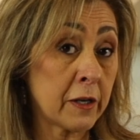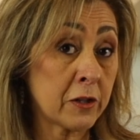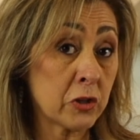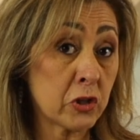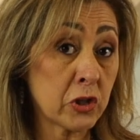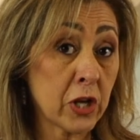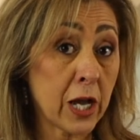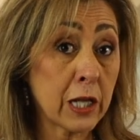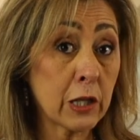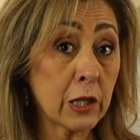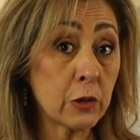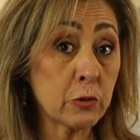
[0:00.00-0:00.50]
a
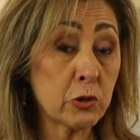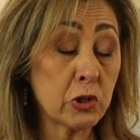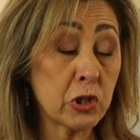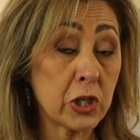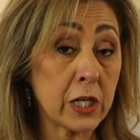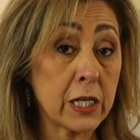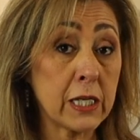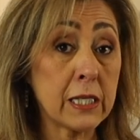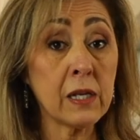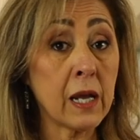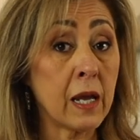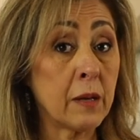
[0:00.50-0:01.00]
shallow
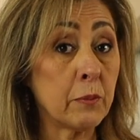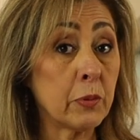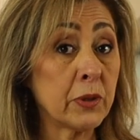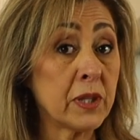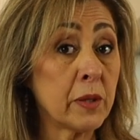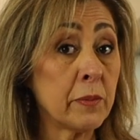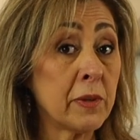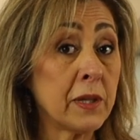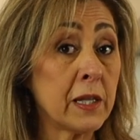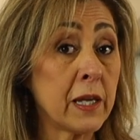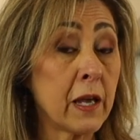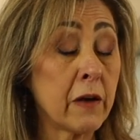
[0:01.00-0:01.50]
sheet and put
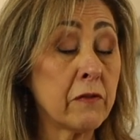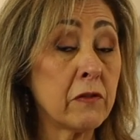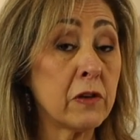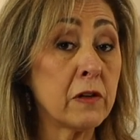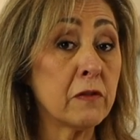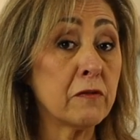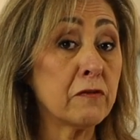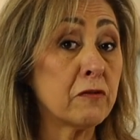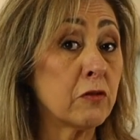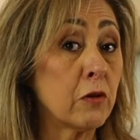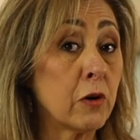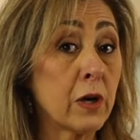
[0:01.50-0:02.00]
them in the
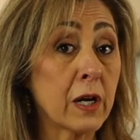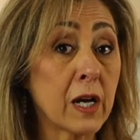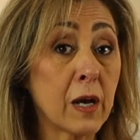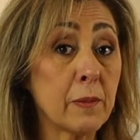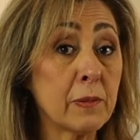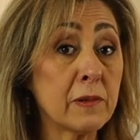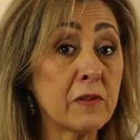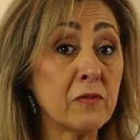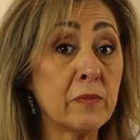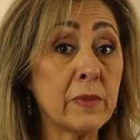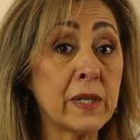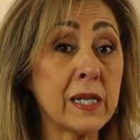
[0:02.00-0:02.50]
oven for a
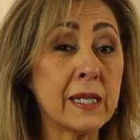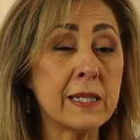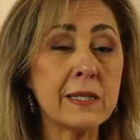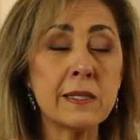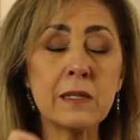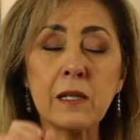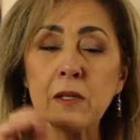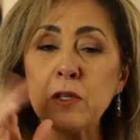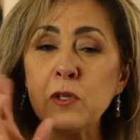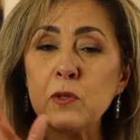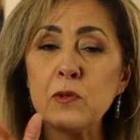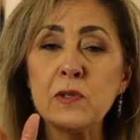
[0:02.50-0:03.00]
couple of minutes
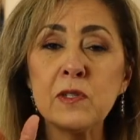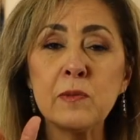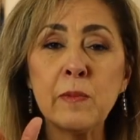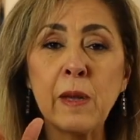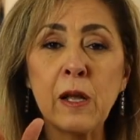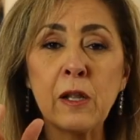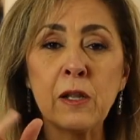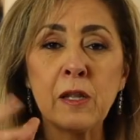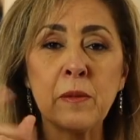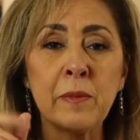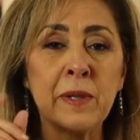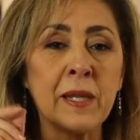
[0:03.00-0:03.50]
till you
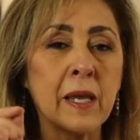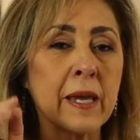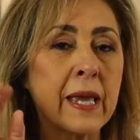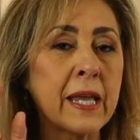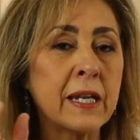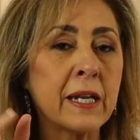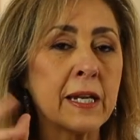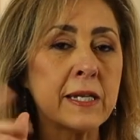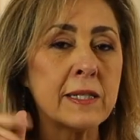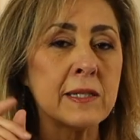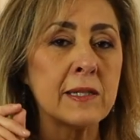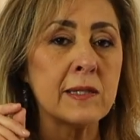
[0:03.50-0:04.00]
smell them and they
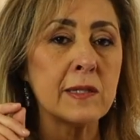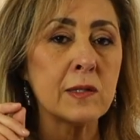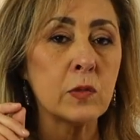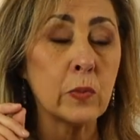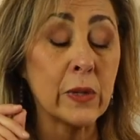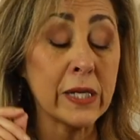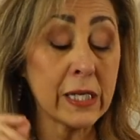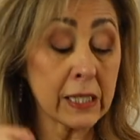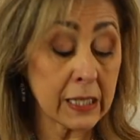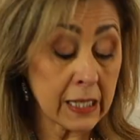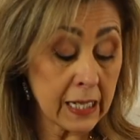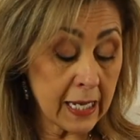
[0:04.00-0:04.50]
get nice and
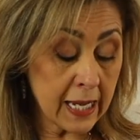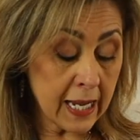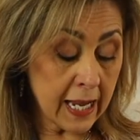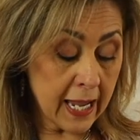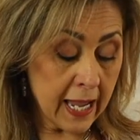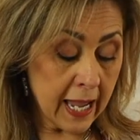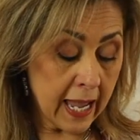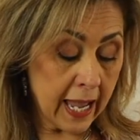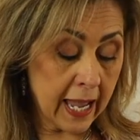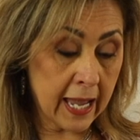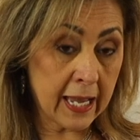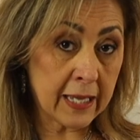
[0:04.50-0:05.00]
sweet,
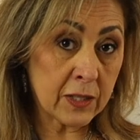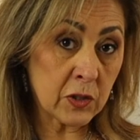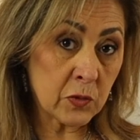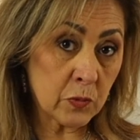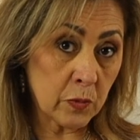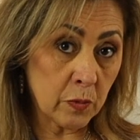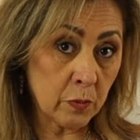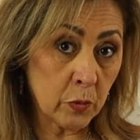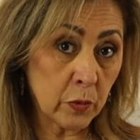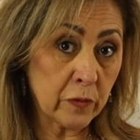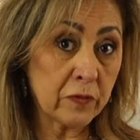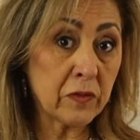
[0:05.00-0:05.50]
and
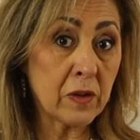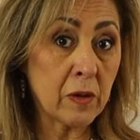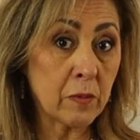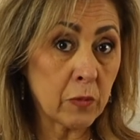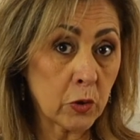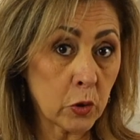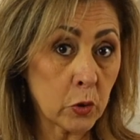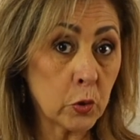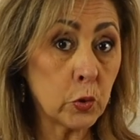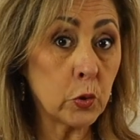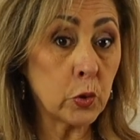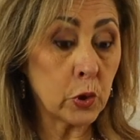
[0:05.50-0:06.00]
remove them
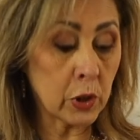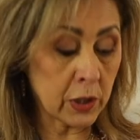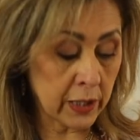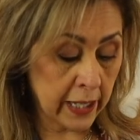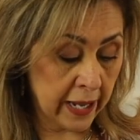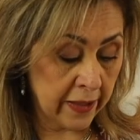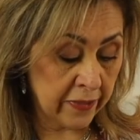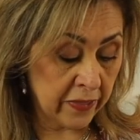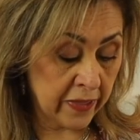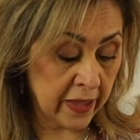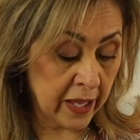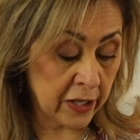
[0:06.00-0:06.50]
cool
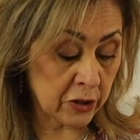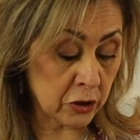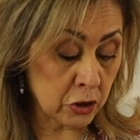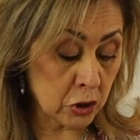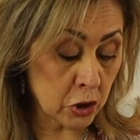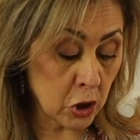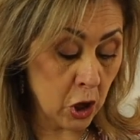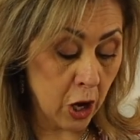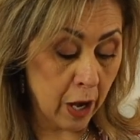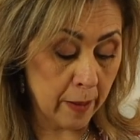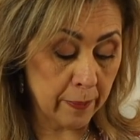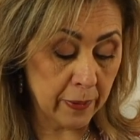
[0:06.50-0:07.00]
and then
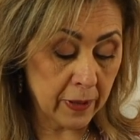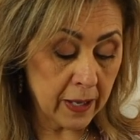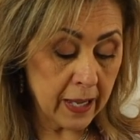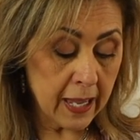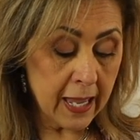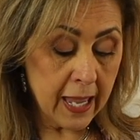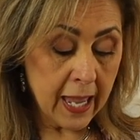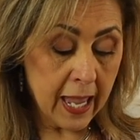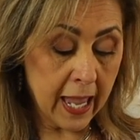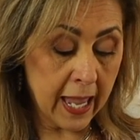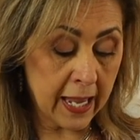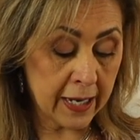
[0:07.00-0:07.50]
chop.
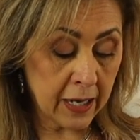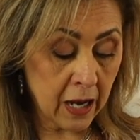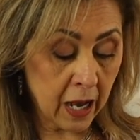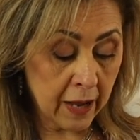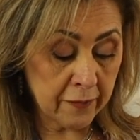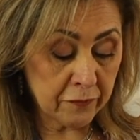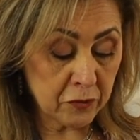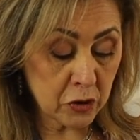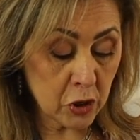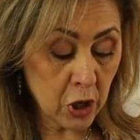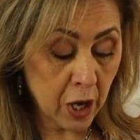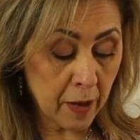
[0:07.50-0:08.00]
And
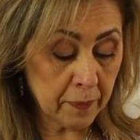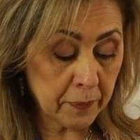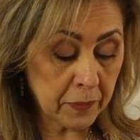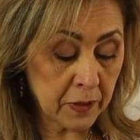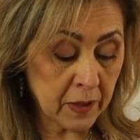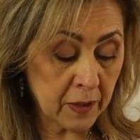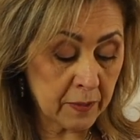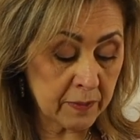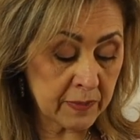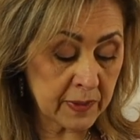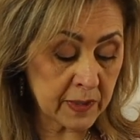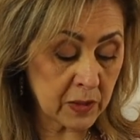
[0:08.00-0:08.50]
I've chopped
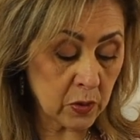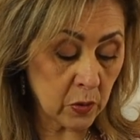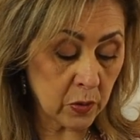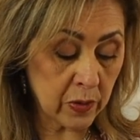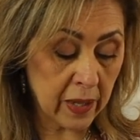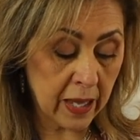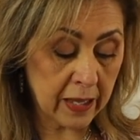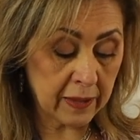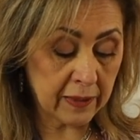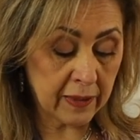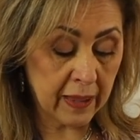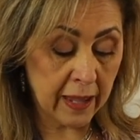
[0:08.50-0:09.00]
them so
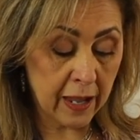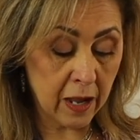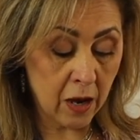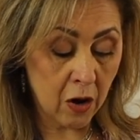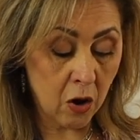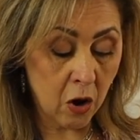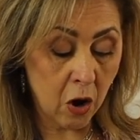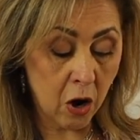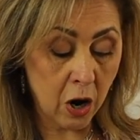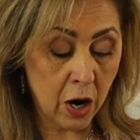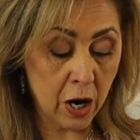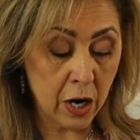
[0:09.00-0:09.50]
that they
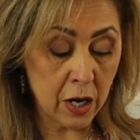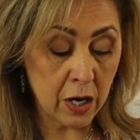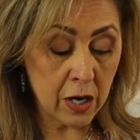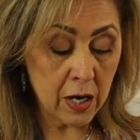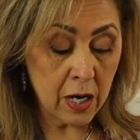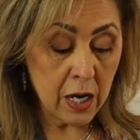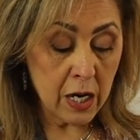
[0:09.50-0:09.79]
are